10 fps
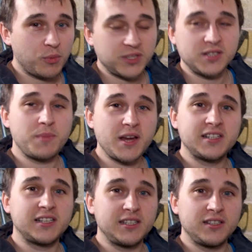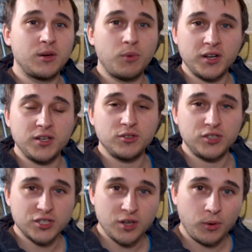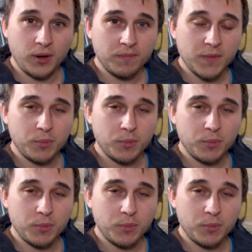which is basically you want to use your solar,